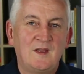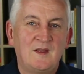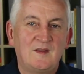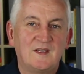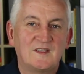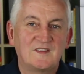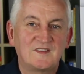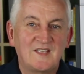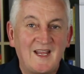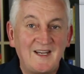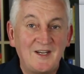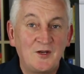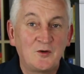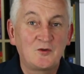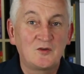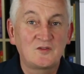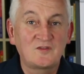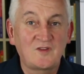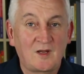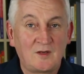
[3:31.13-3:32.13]
the
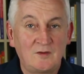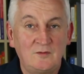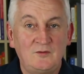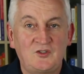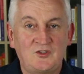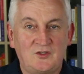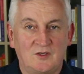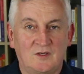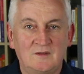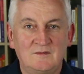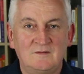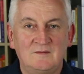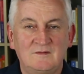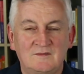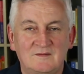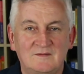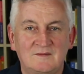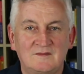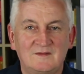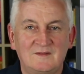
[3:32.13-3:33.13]
technical solution
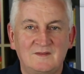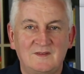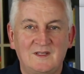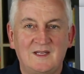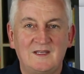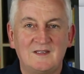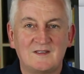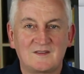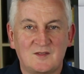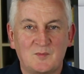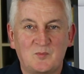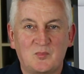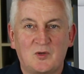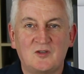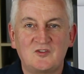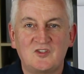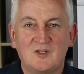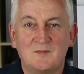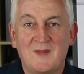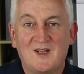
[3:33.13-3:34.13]
is the
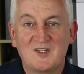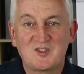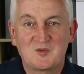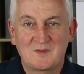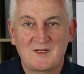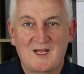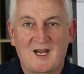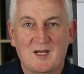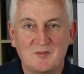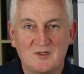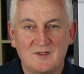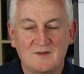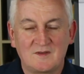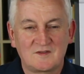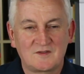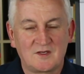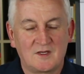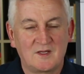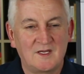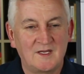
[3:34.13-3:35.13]
project management element.
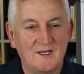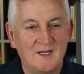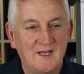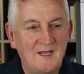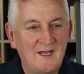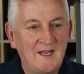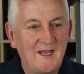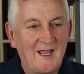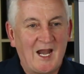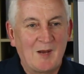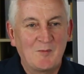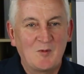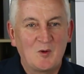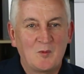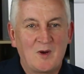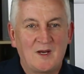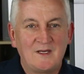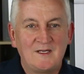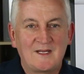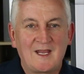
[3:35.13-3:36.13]
So the element
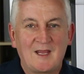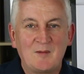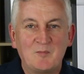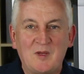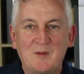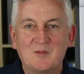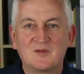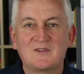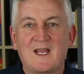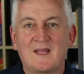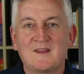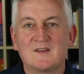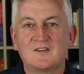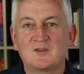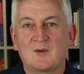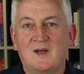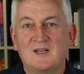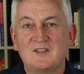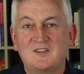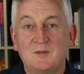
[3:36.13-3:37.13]
where you're getting people together
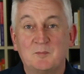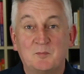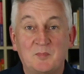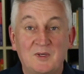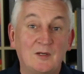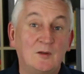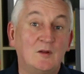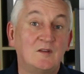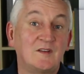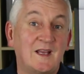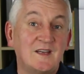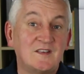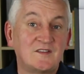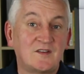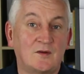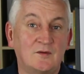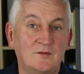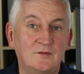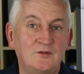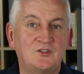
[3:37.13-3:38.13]
to actually build a
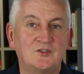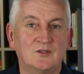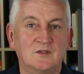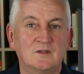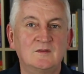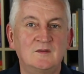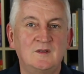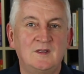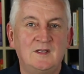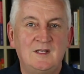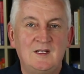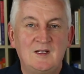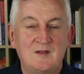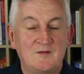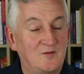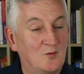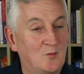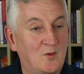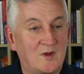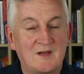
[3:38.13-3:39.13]
solution
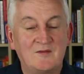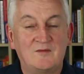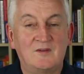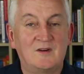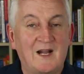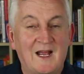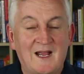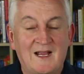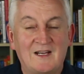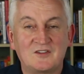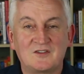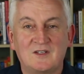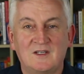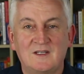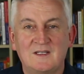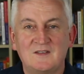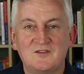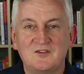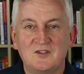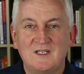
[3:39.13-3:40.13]
for whatever it actually
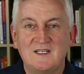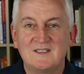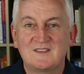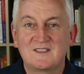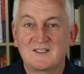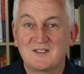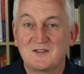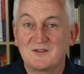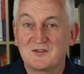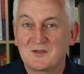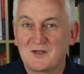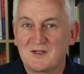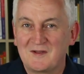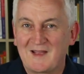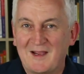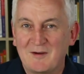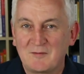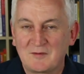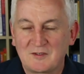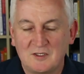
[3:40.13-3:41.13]
is you need to get
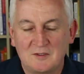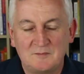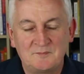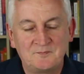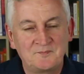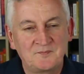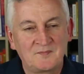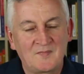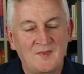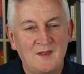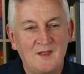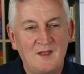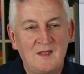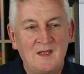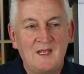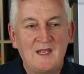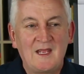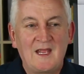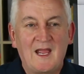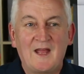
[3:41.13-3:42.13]
outcome.
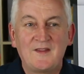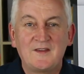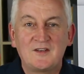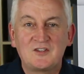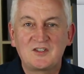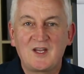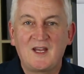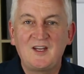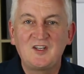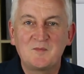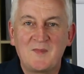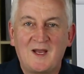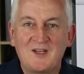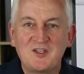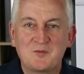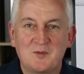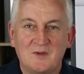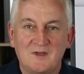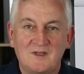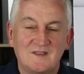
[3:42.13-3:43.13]
And the change
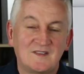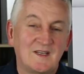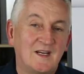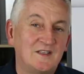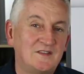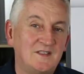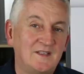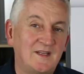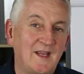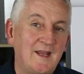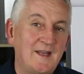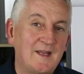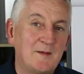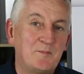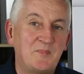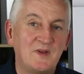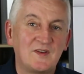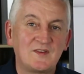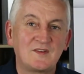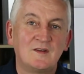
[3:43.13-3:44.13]
management is actually getting the
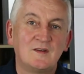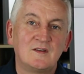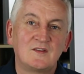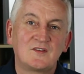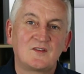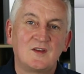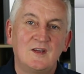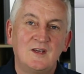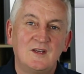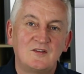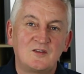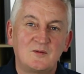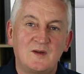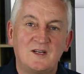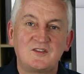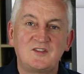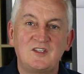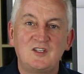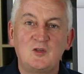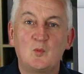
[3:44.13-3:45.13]
business to
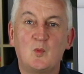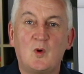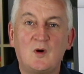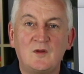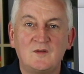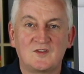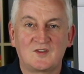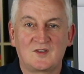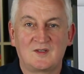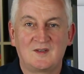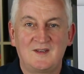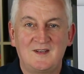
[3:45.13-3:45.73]
actually want